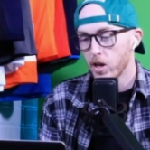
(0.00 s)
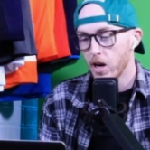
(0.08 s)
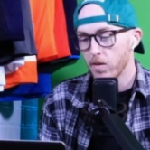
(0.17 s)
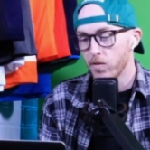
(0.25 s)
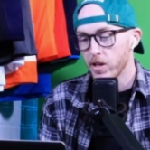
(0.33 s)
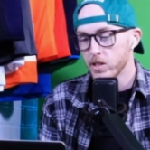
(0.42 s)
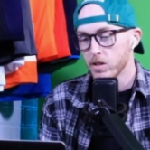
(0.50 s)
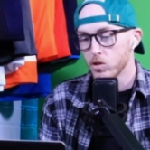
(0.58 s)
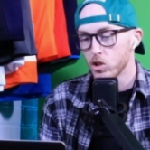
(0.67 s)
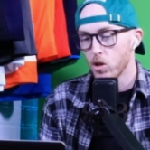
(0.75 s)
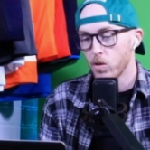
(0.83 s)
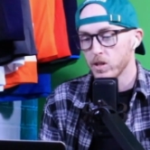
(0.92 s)
offensive
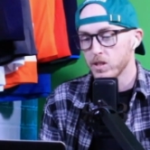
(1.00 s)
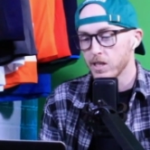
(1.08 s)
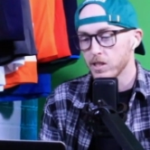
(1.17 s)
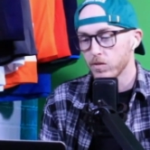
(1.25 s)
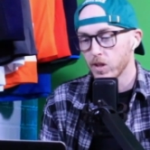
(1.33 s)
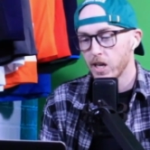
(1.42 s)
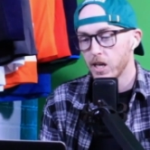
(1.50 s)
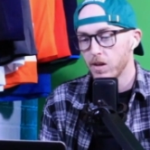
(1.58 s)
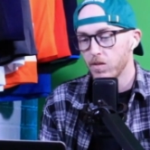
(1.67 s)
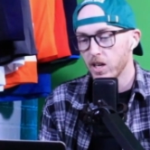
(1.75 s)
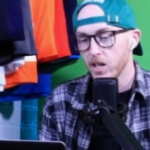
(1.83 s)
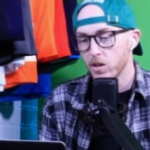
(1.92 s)
showings as of late,
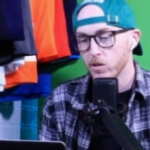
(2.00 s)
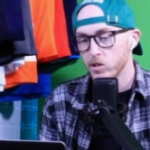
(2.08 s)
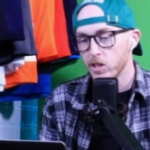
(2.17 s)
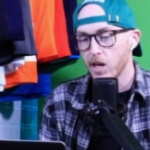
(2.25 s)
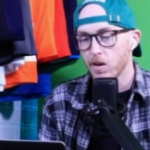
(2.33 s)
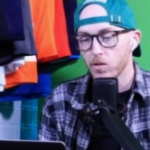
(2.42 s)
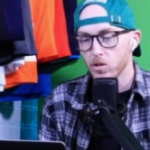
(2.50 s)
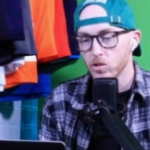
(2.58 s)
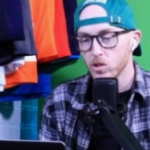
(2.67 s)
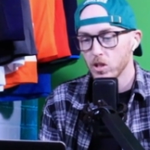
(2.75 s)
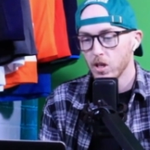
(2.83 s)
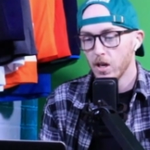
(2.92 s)
even in losing
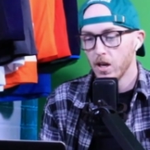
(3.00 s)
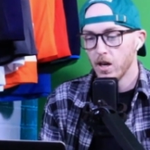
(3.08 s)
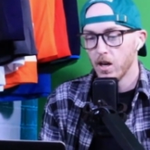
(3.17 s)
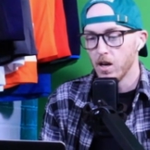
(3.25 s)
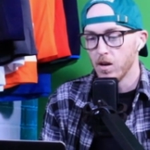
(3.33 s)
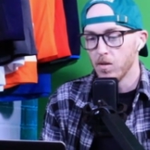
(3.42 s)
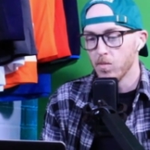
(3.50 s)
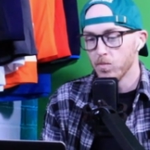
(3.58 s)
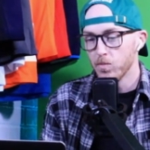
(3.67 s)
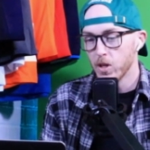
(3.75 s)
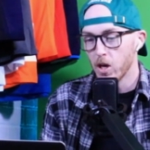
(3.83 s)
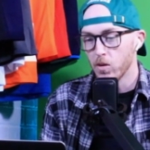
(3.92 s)
efforts.
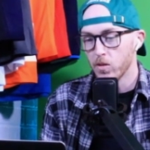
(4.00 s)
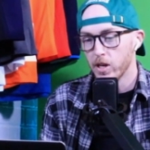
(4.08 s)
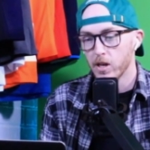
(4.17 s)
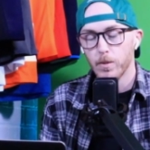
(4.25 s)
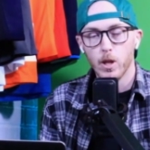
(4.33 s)
They doubled